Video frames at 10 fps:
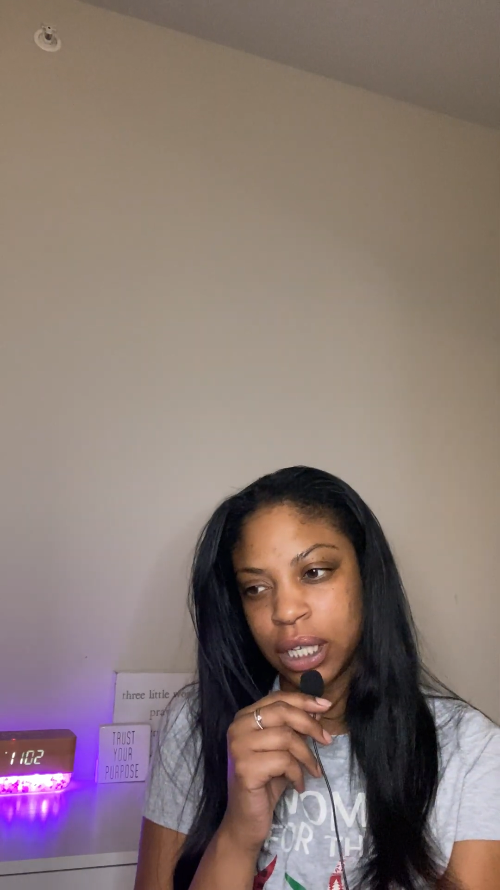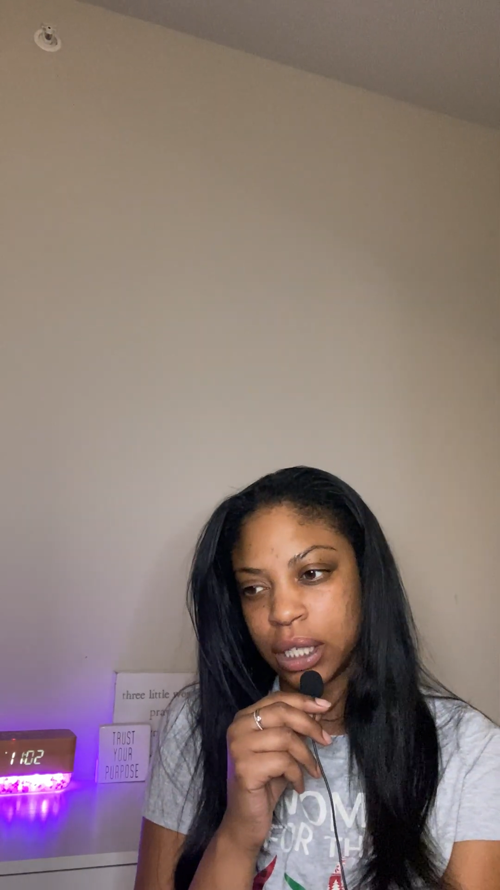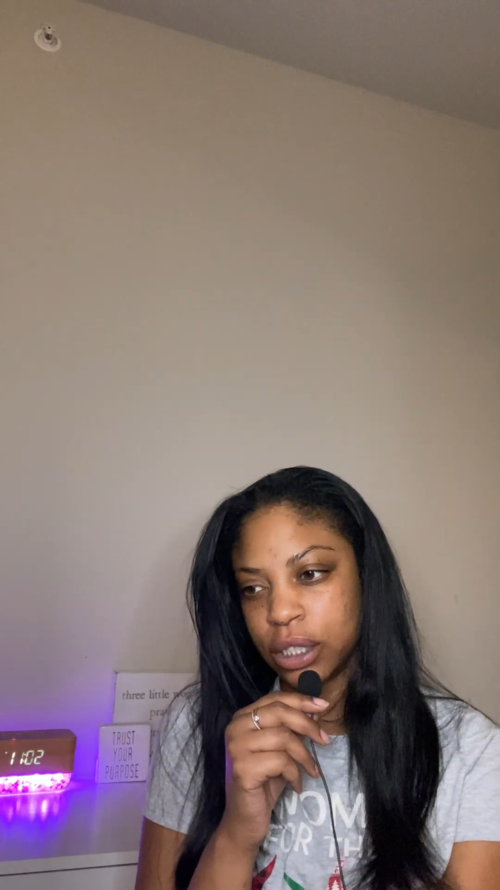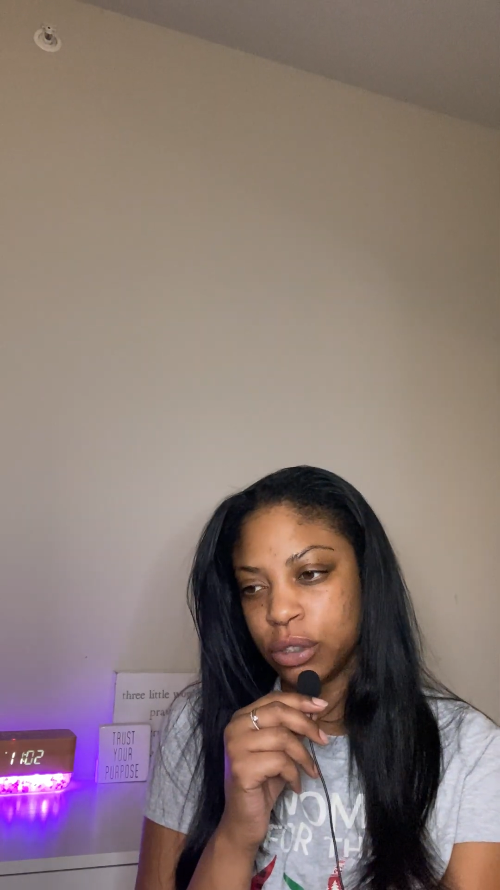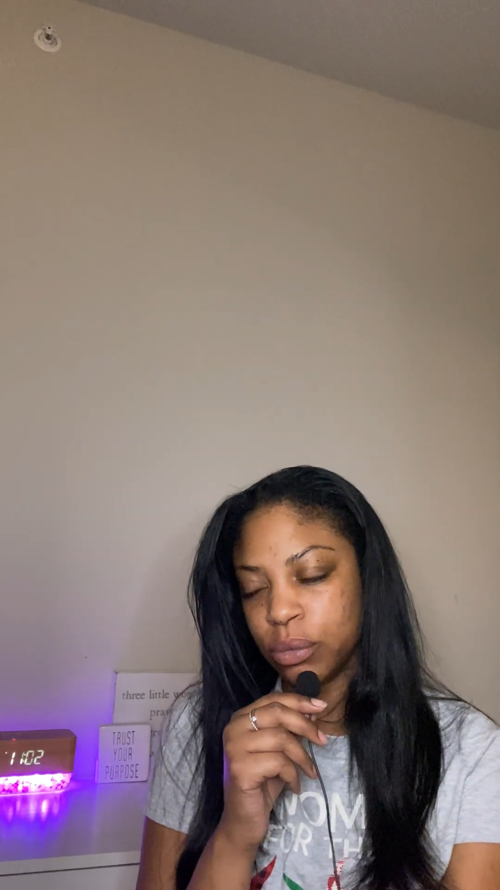
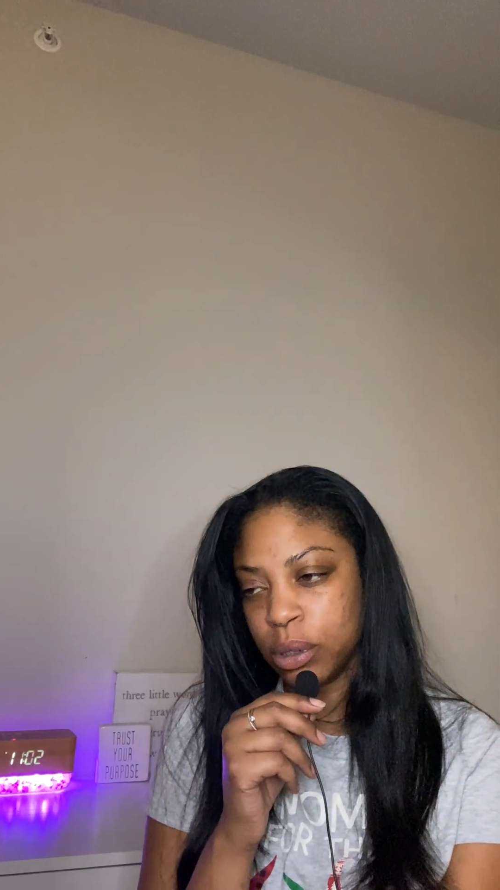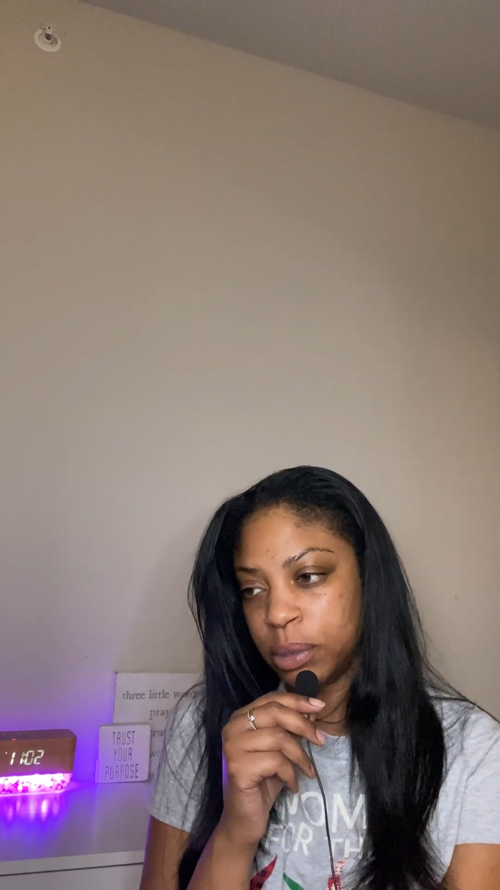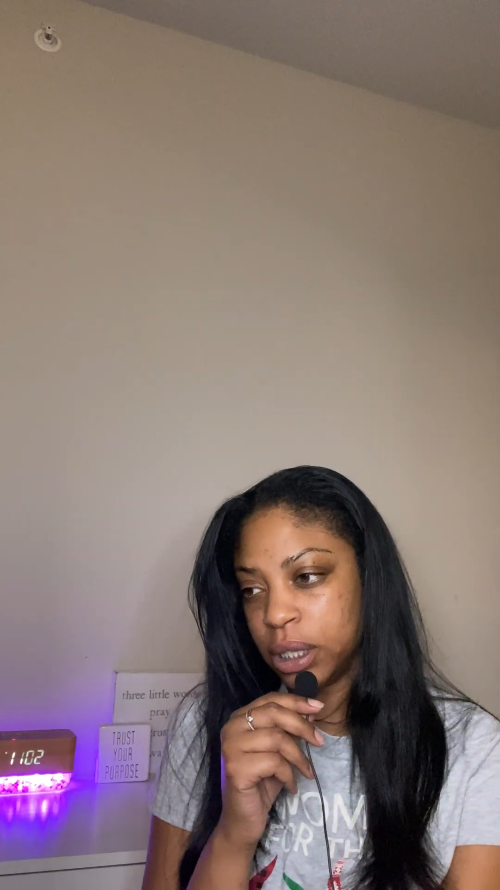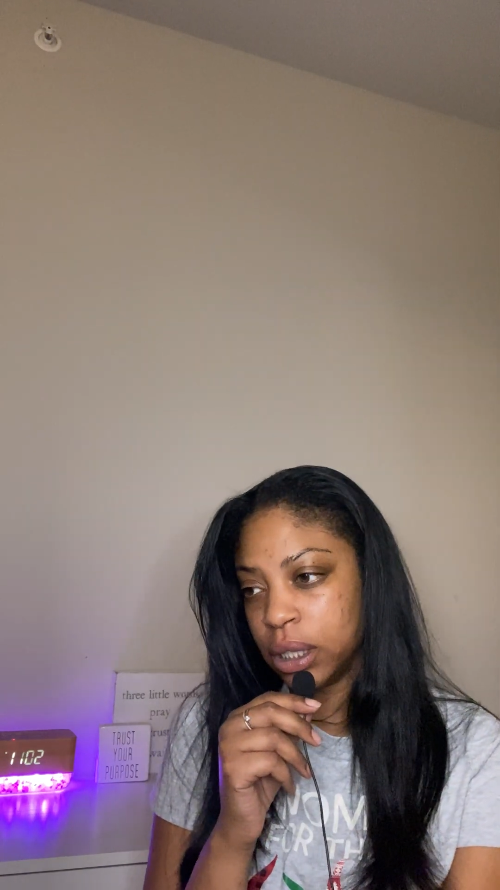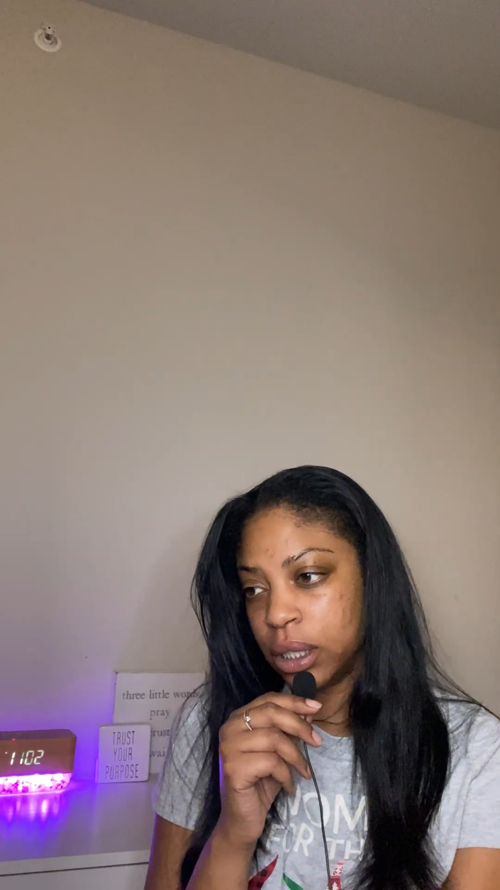because you will
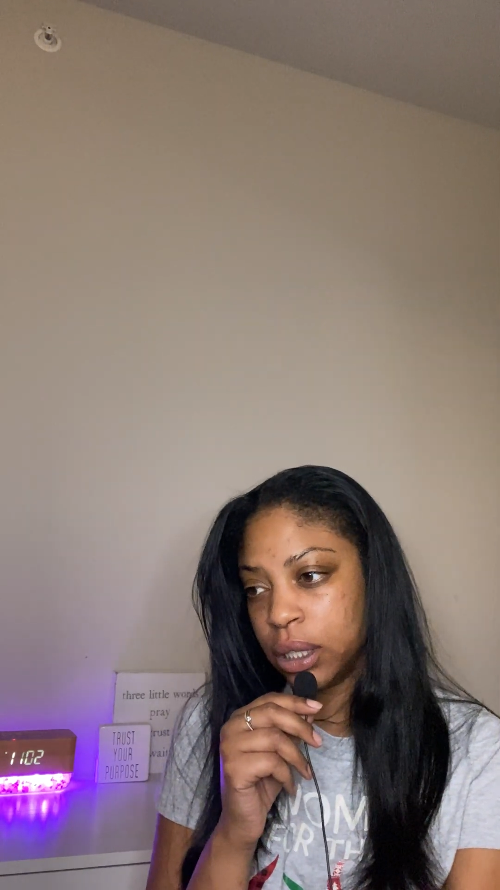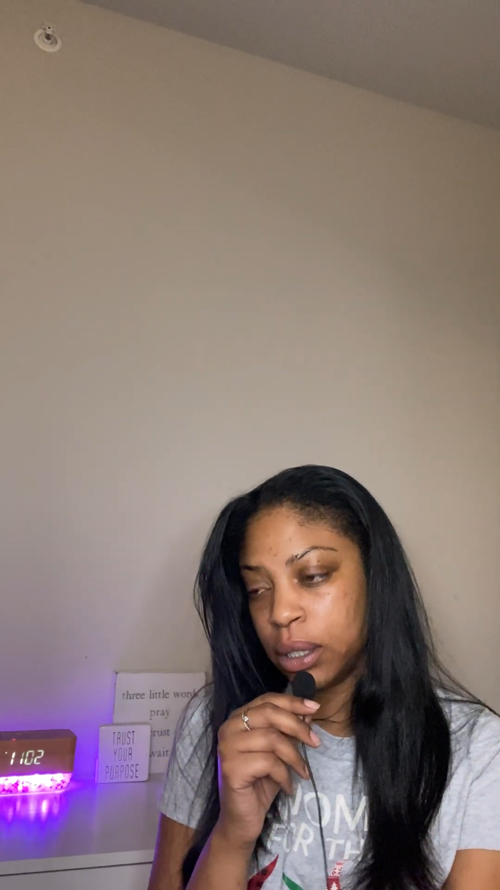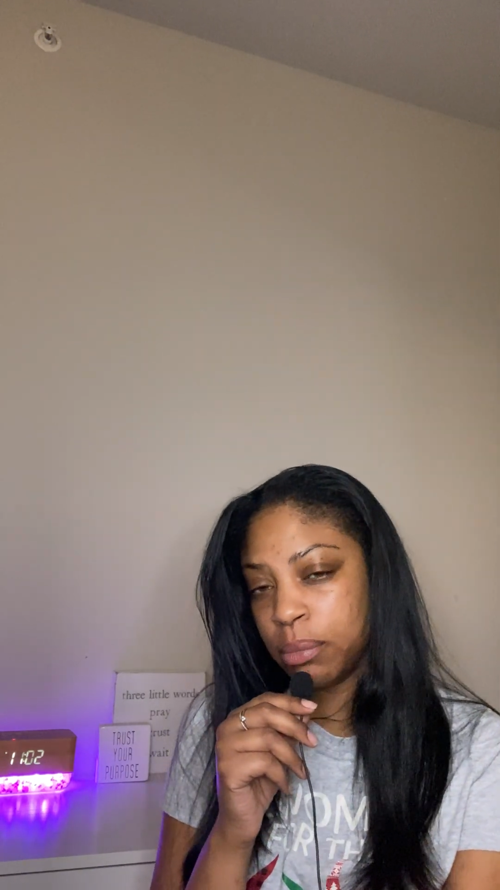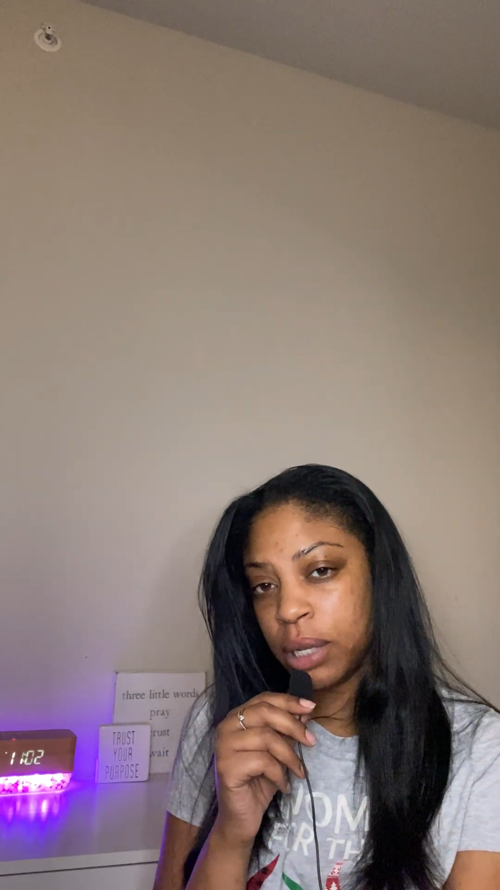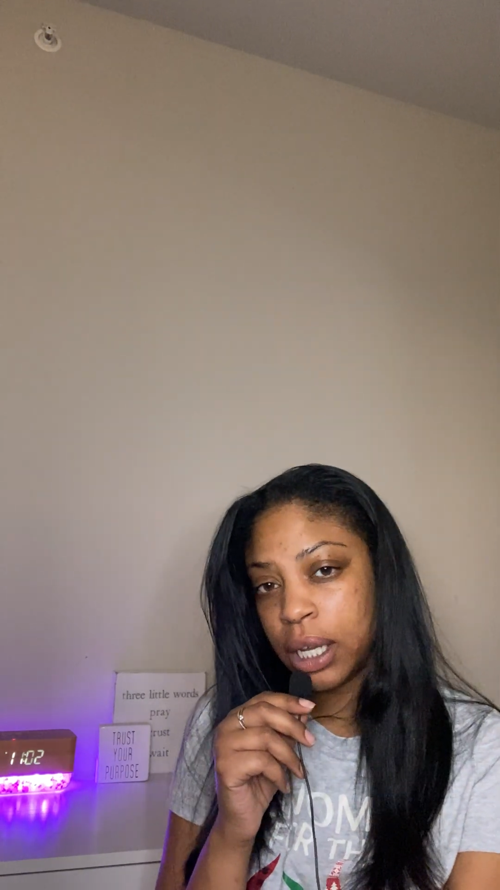be deleted
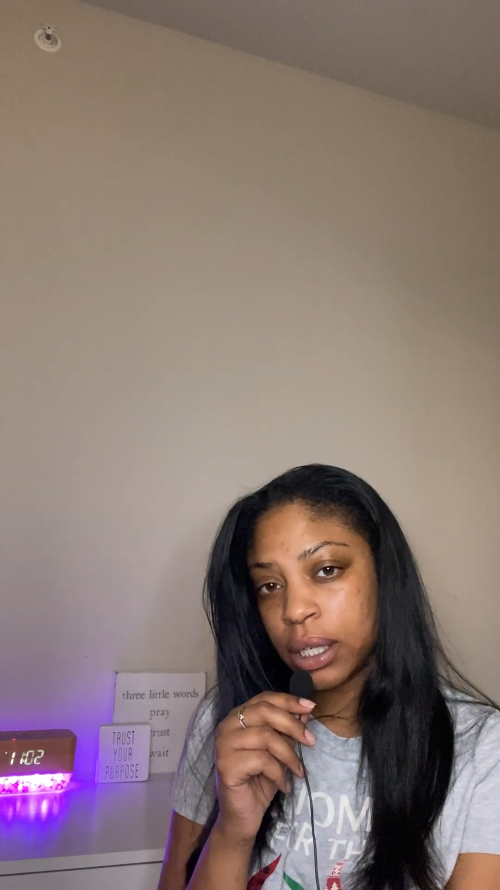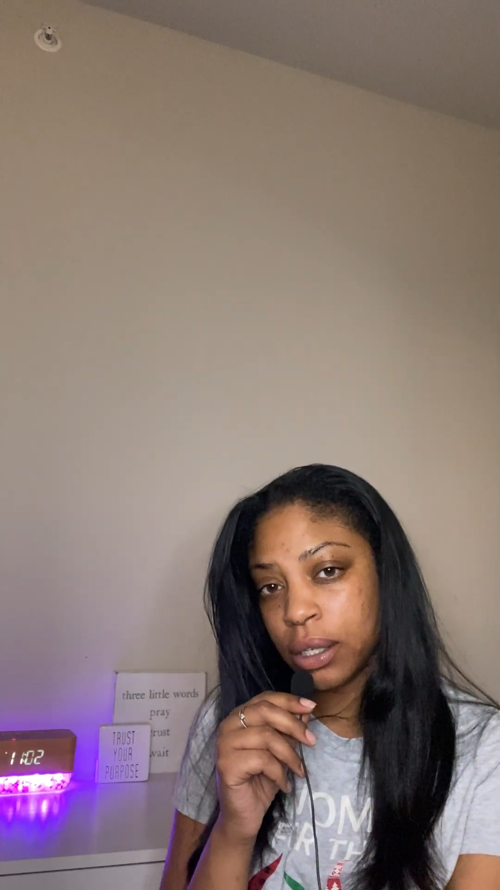and blocked,